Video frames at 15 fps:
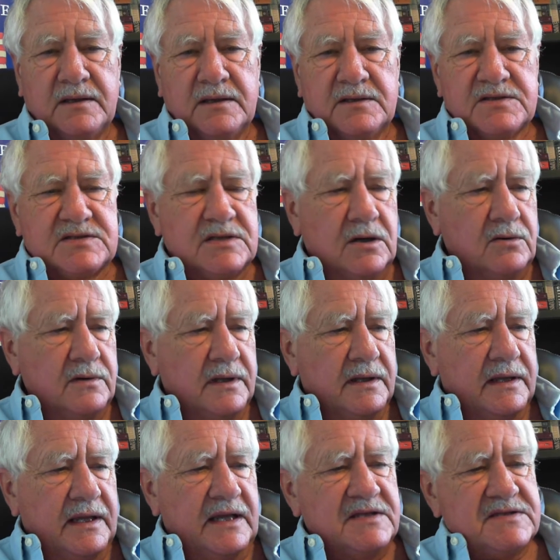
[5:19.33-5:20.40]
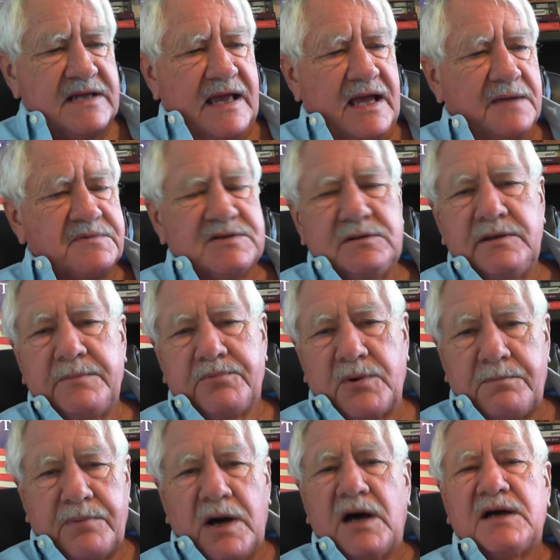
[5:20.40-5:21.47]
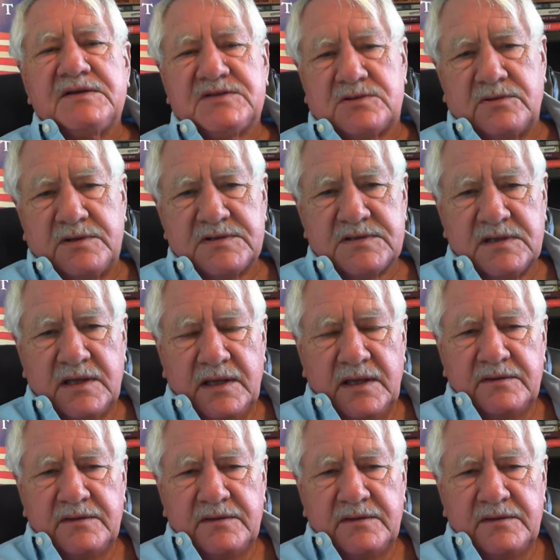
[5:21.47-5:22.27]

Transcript: So it's absolutely preposterous